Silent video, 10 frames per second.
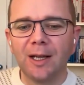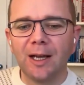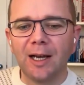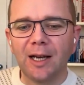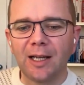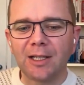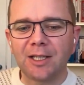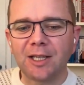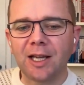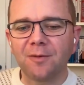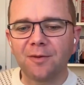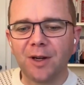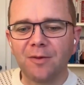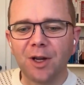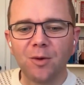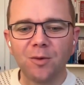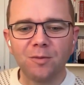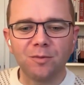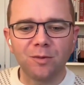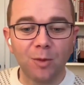And as I say, I've known
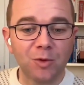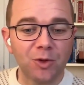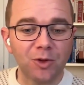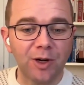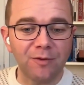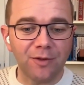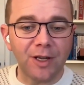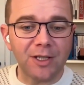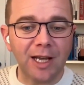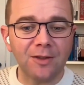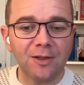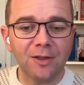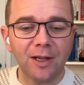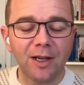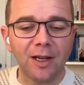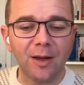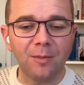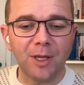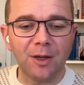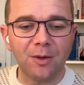Armstrong Craven firsthand,
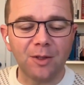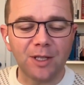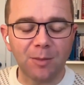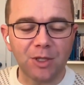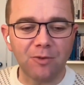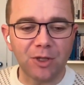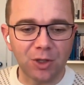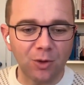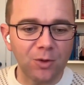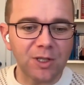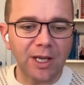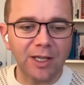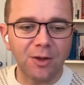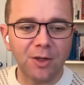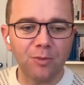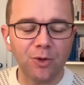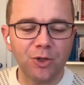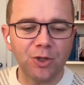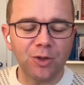in terms of the results that you can produce.